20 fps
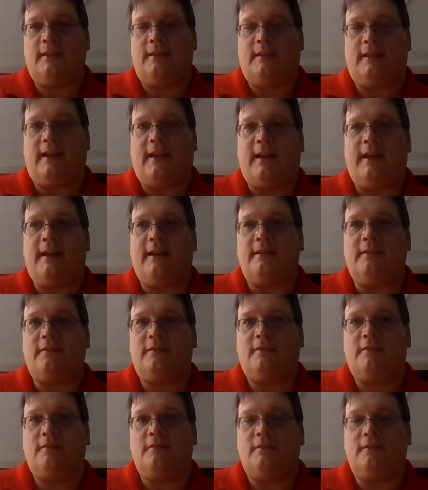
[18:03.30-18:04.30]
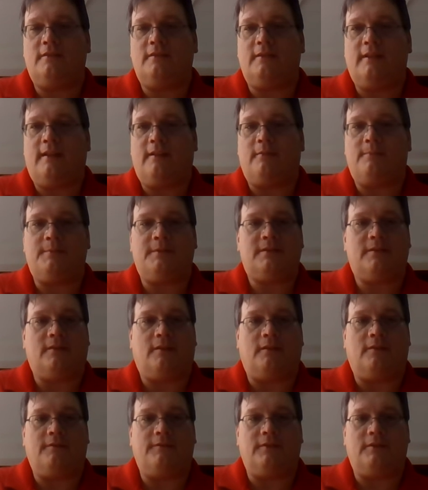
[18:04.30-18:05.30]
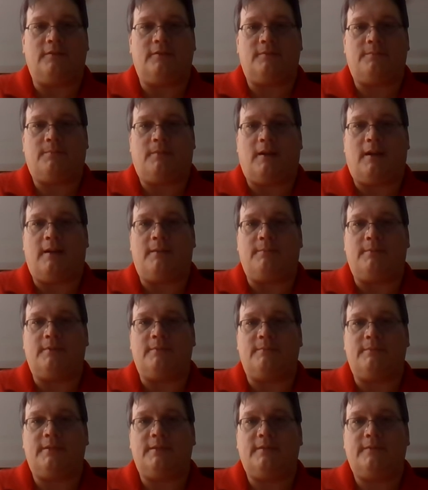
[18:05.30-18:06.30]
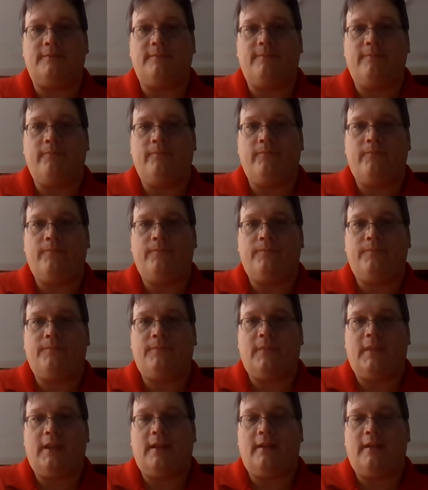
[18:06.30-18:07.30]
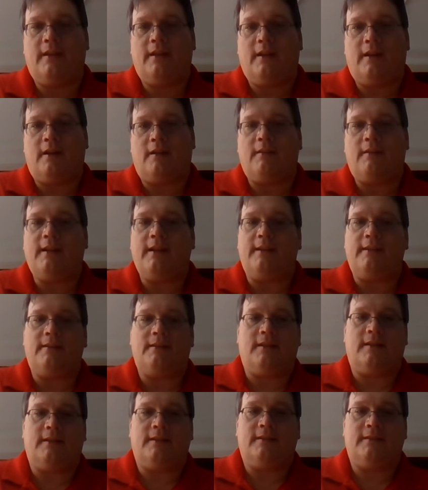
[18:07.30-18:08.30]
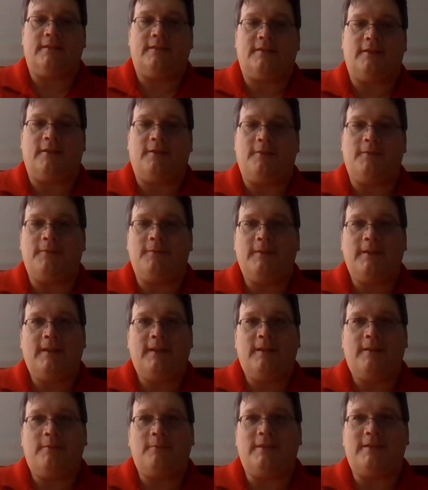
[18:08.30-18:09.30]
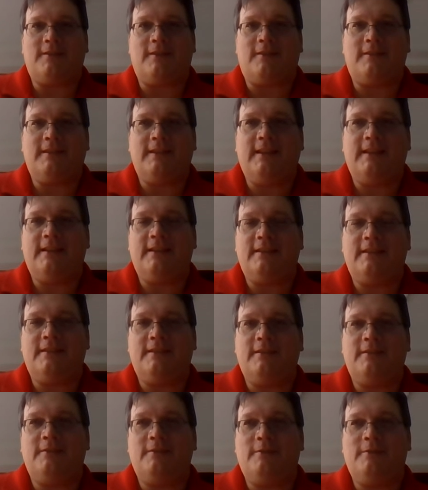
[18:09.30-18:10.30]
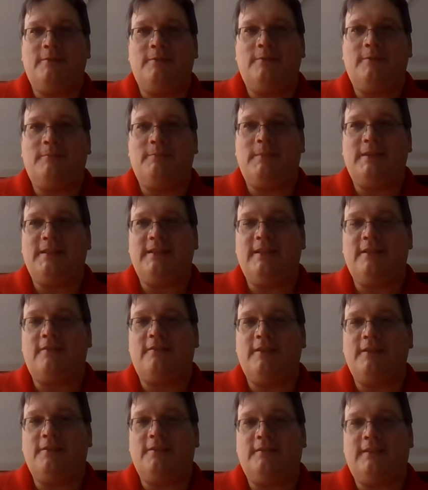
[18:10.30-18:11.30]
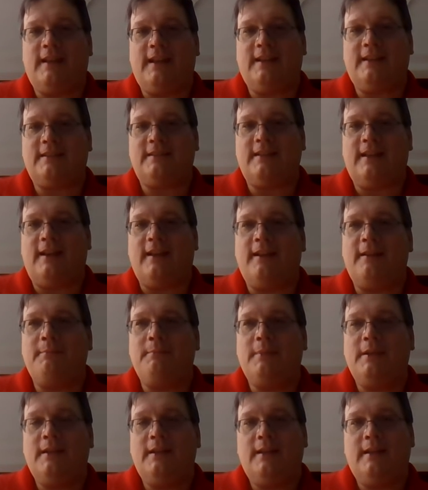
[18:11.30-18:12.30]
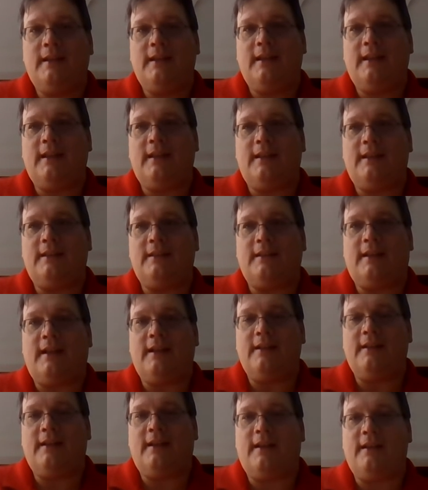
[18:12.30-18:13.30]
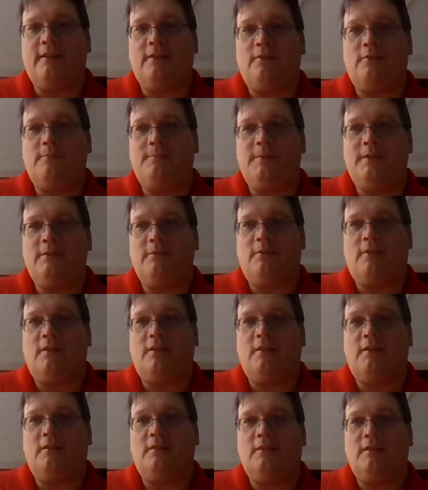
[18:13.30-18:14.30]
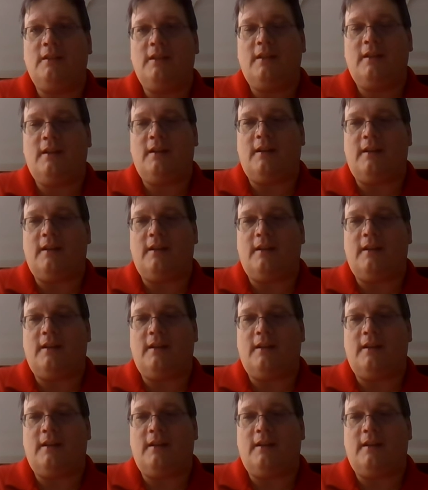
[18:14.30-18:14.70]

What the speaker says: that could help solve those problems. All right, so we start to get into material next time, and I hope you all